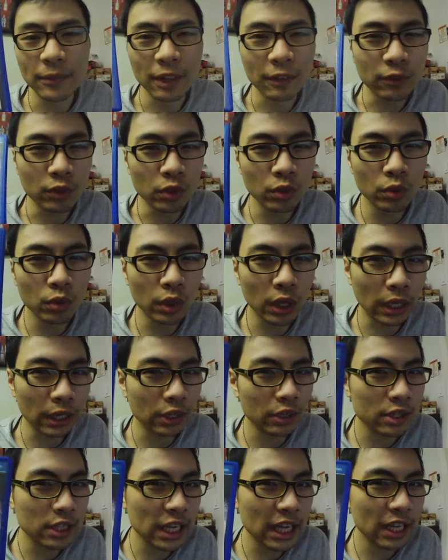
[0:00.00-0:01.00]
If you
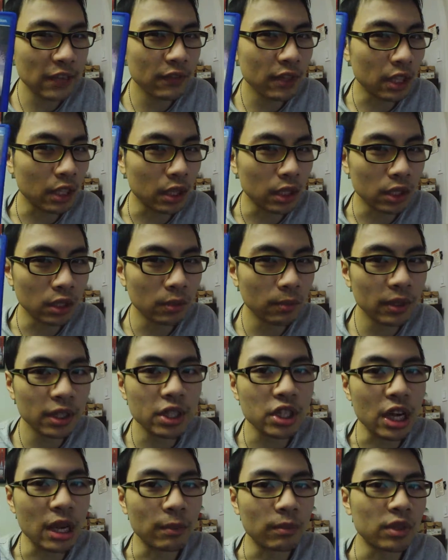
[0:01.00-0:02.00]
understand even a little bit
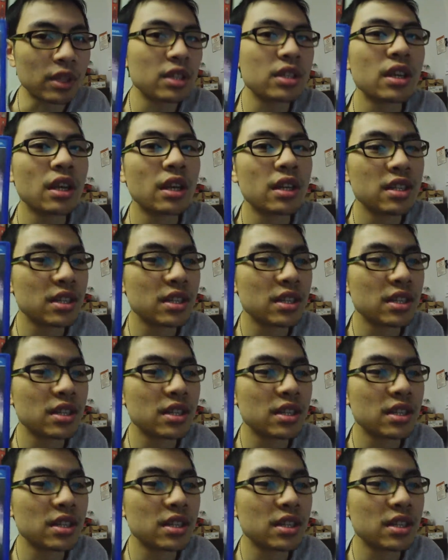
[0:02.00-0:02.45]
of Japanese,